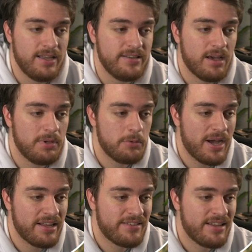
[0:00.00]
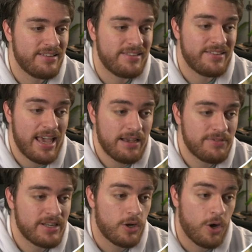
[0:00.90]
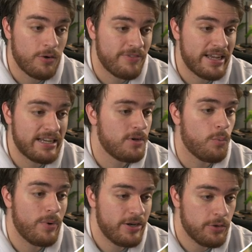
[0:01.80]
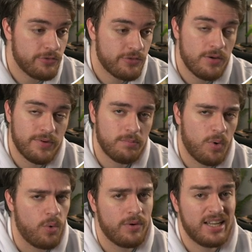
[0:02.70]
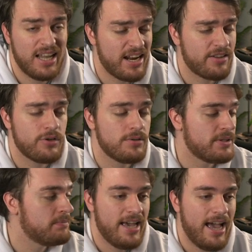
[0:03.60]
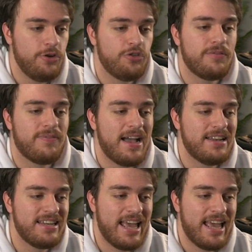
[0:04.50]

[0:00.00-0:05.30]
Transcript: ws saved, config, Windows Server or Linux Server, and you should find an